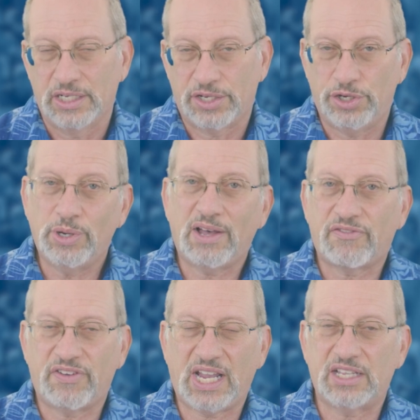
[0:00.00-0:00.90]
You have
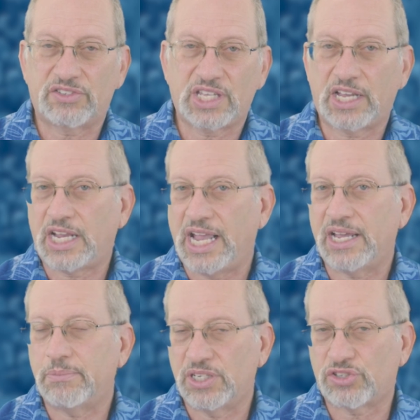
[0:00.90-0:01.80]
fans that
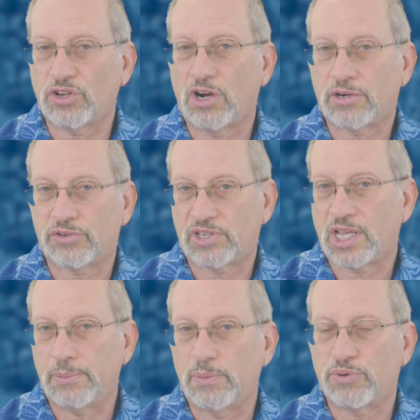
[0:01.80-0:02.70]
can be stalkers and
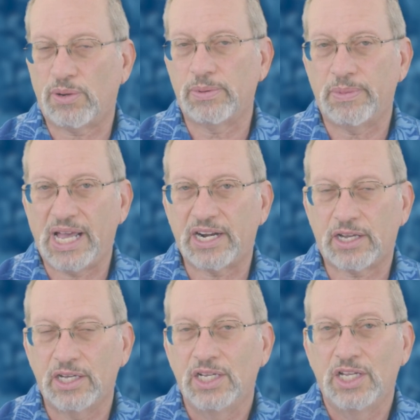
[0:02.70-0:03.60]
can be
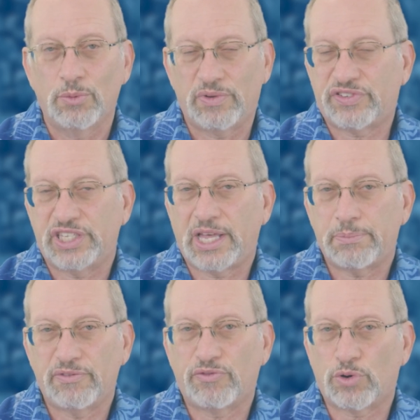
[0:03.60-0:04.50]
problematic. We've seen
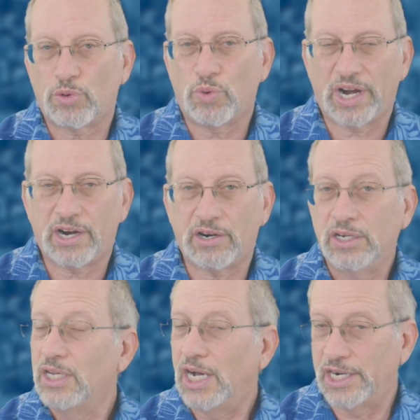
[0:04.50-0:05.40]
that before
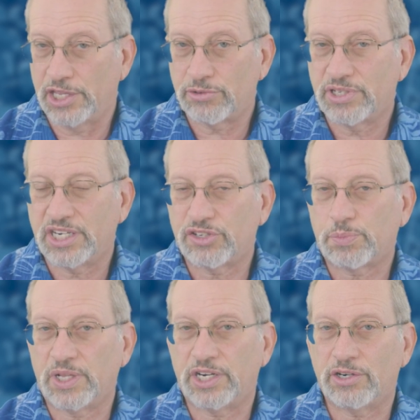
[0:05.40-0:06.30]
where another tennis
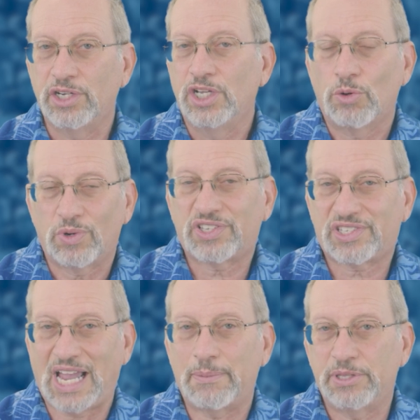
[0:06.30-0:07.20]
player was
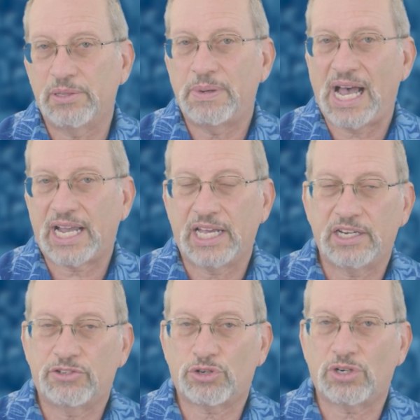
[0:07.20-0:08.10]
stabbed in the back at
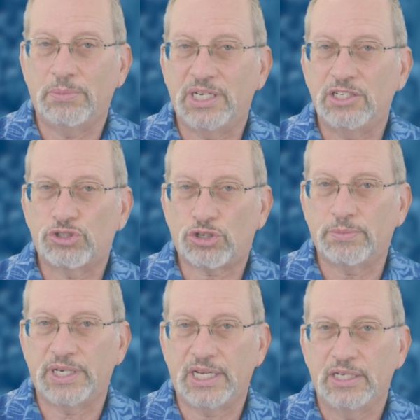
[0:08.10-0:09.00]
a tournament in
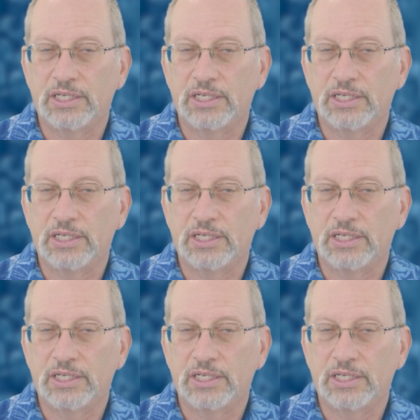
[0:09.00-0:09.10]
Germany.